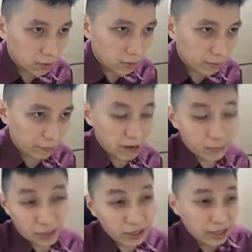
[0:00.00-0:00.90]
be
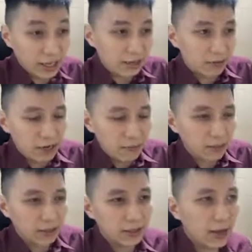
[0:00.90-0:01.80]
vibrating anyway, but
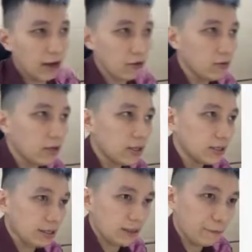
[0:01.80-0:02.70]
then now
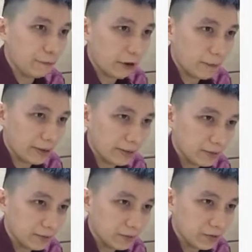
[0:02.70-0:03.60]
they vibrate
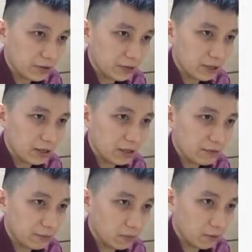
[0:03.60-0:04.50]

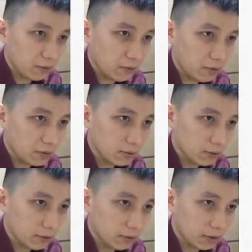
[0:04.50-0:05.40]
even more.
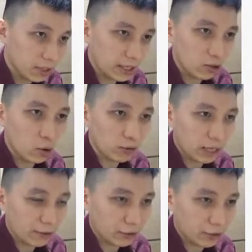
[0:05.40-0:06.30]
Okay, in all
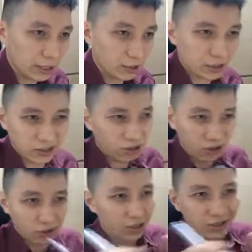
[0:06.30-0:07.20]
direction actually. It's not
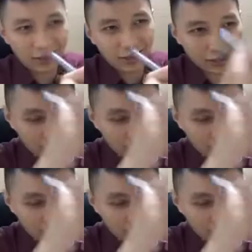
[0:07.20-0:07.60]
just like